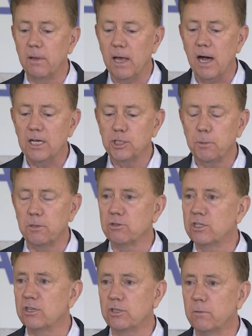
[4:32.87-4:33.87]
hospital
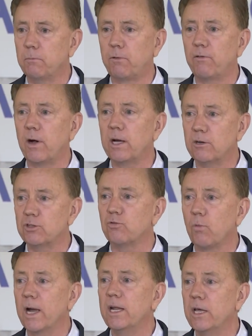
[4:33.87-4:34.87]
system providers
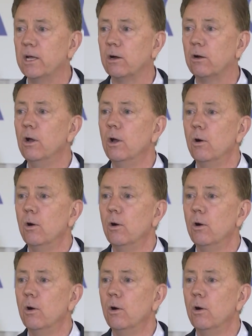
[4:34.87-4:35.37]
right here,